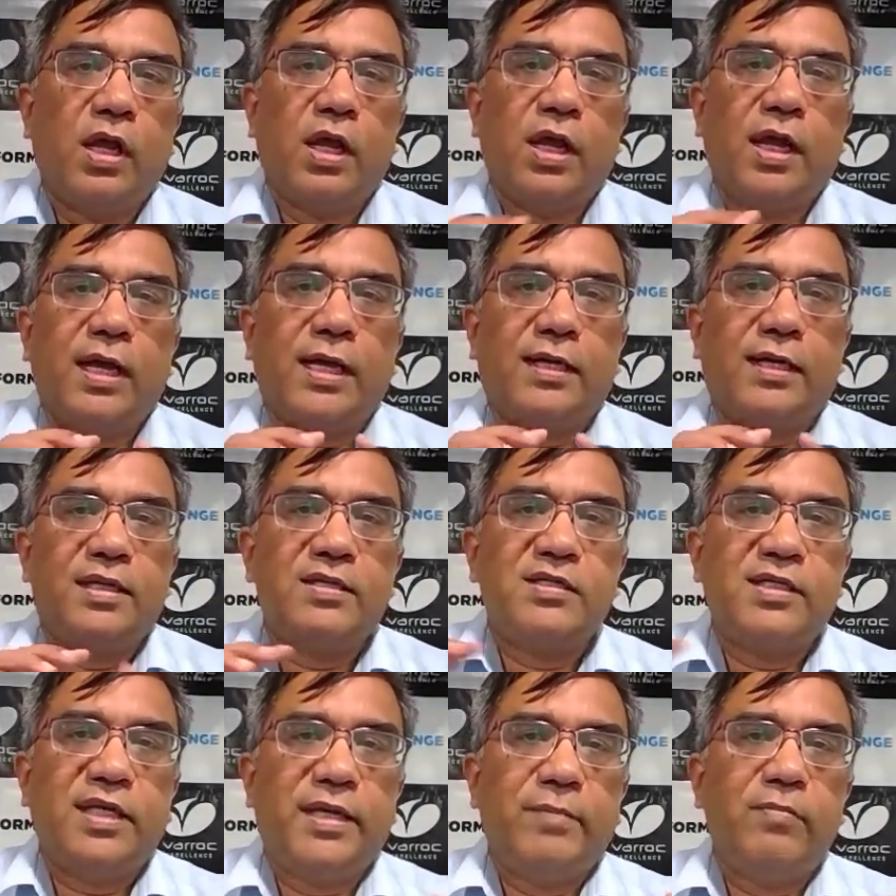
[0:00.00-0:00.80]
At the
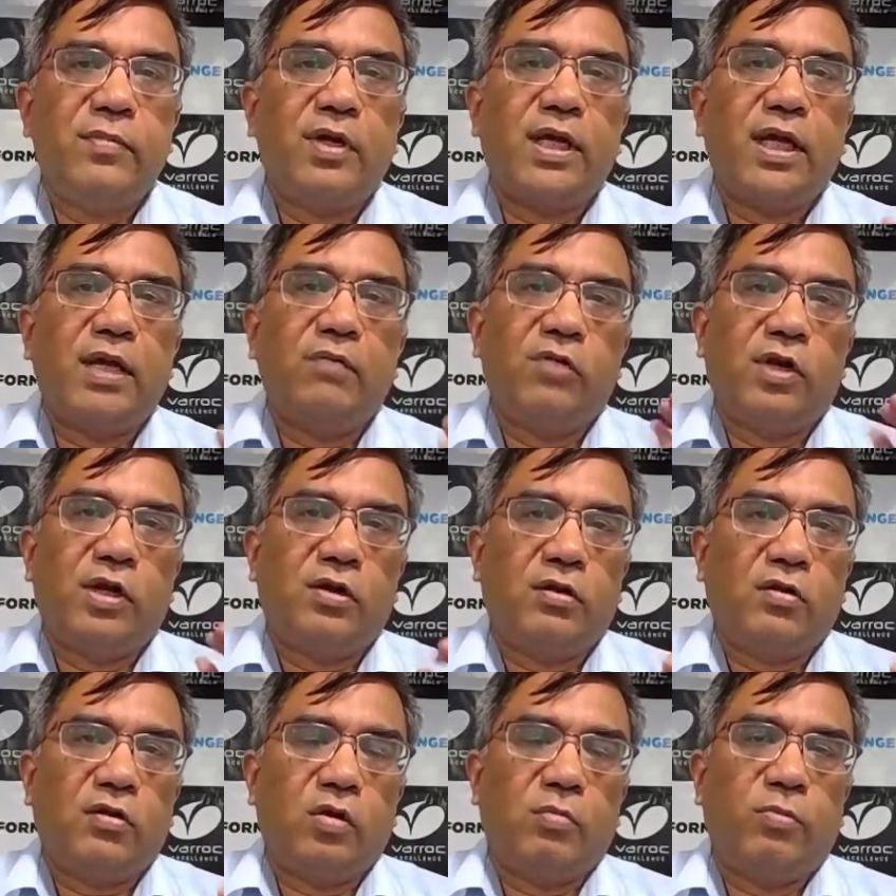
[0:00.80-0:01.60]
same time, when I
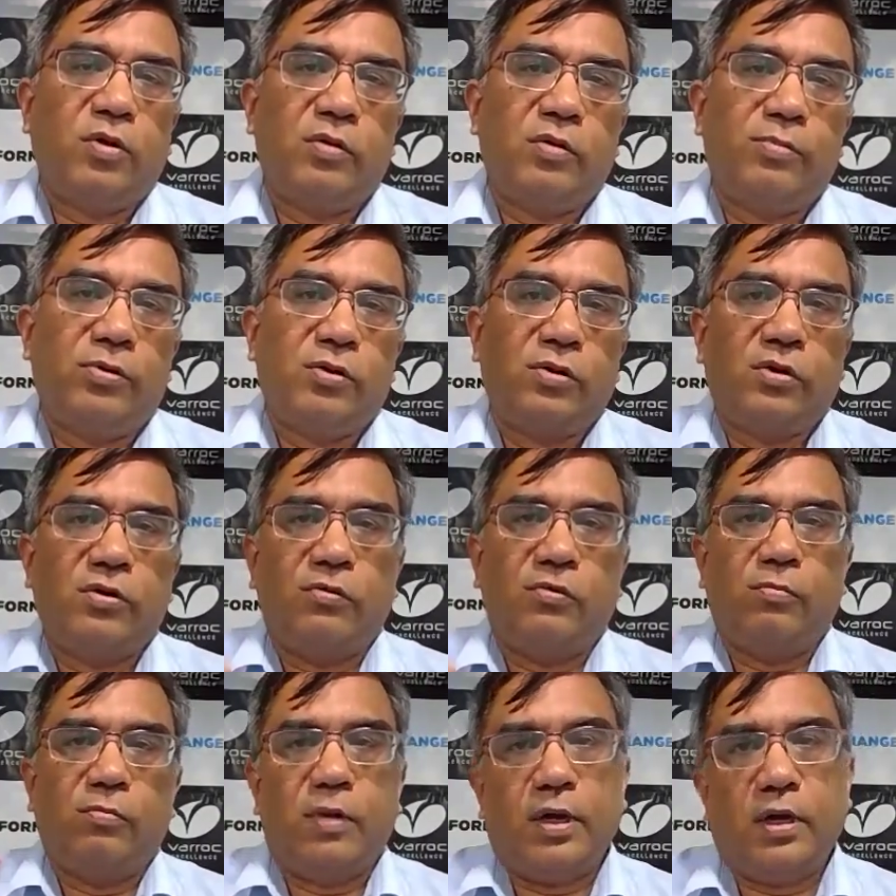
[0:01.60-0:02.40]
talk about
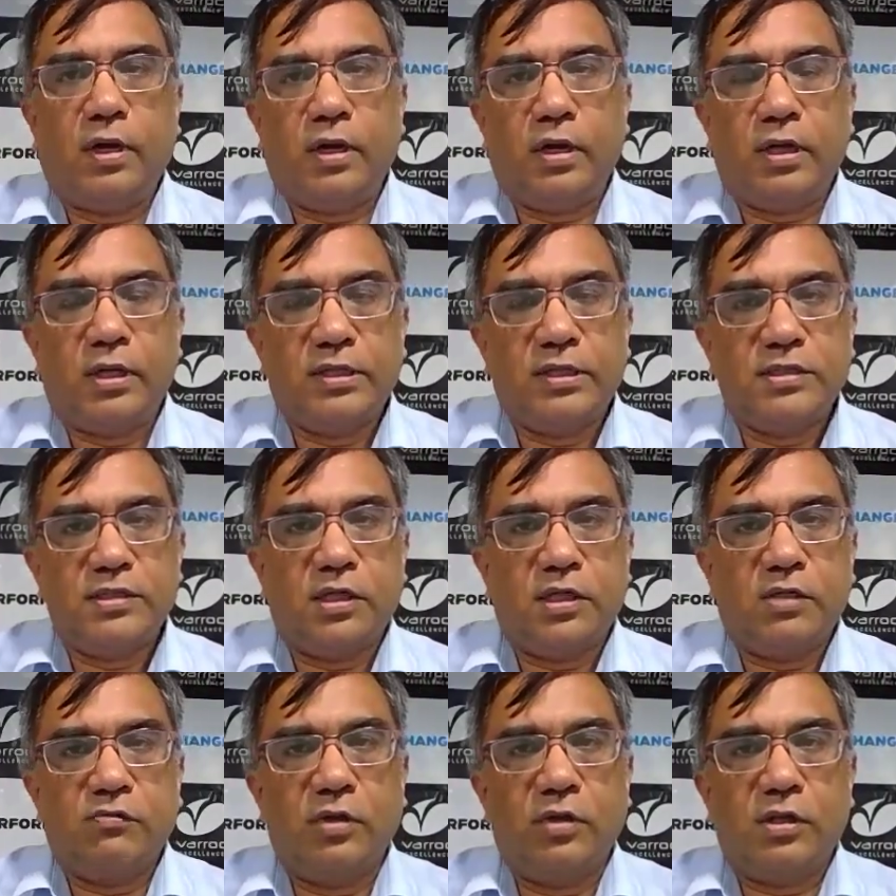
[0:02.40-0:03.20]
procurement and
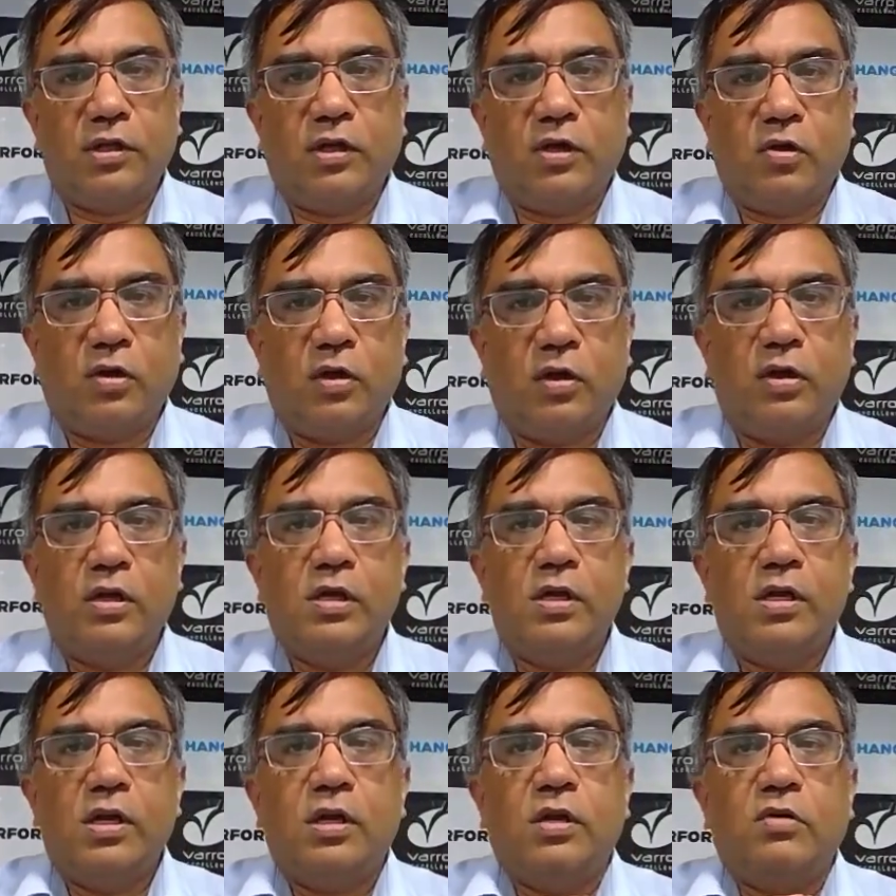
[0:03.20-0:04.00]
service and all,
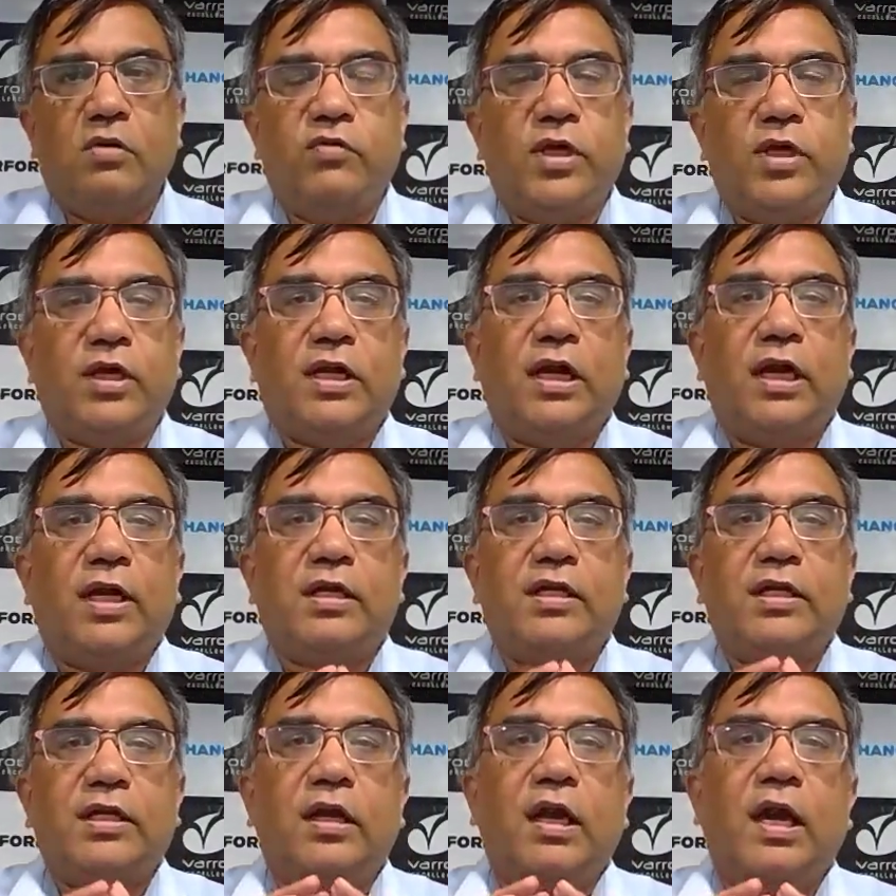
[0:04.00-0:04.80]
we are
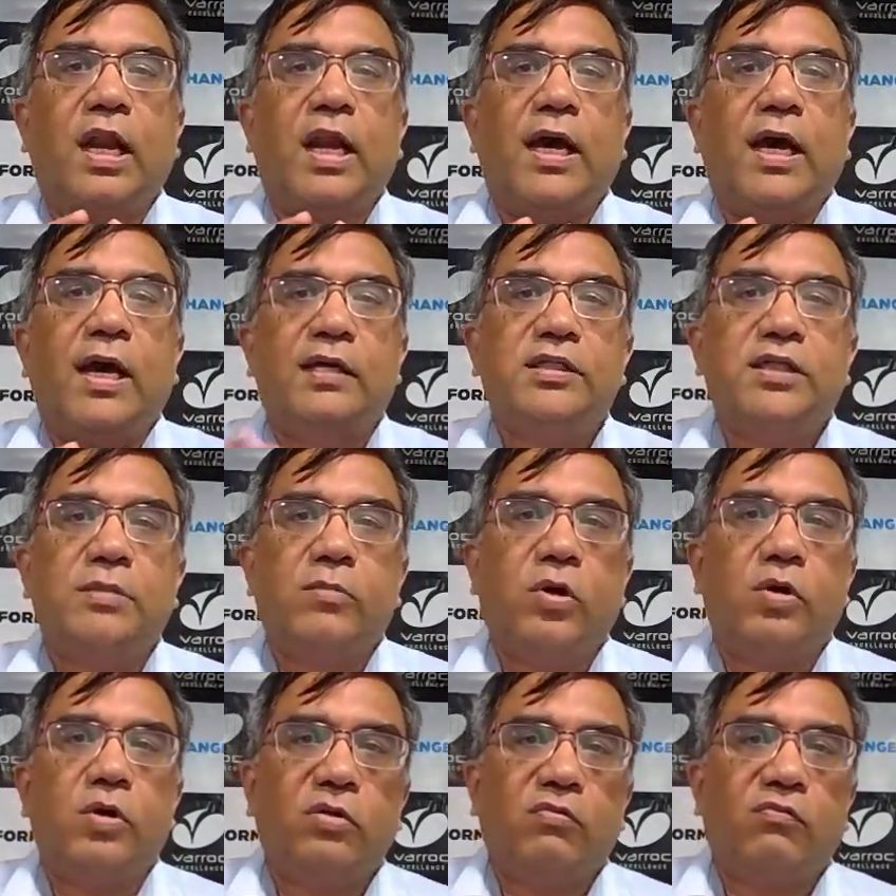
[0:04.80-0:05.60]
collecting a large
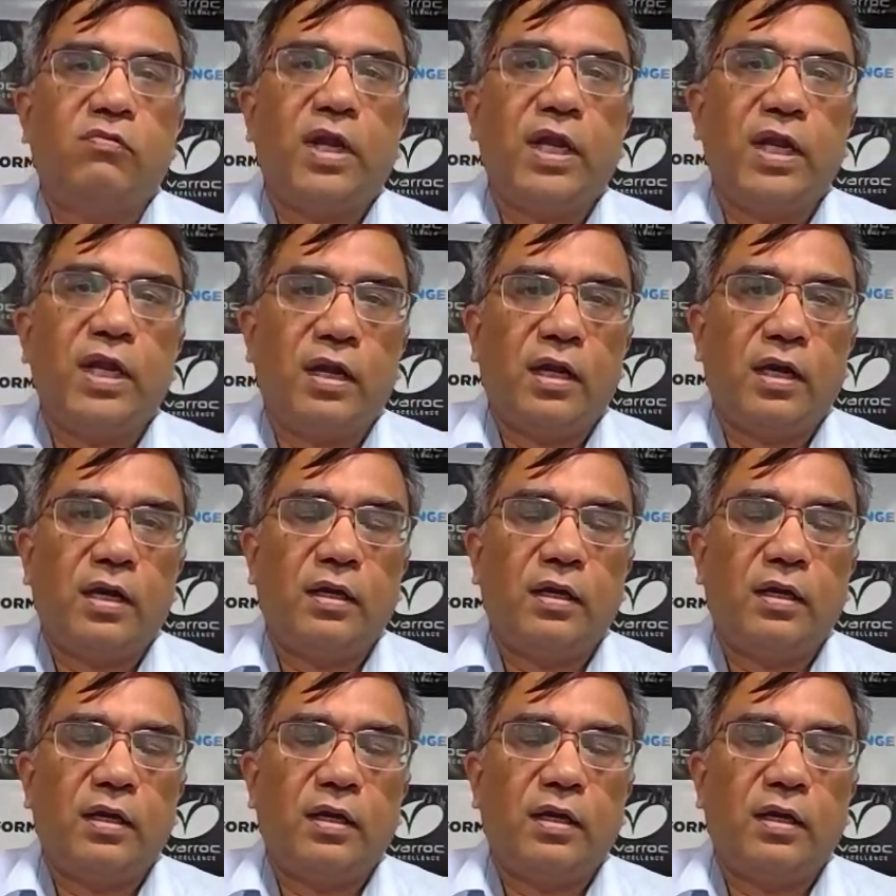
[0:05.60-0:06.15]
amount of data.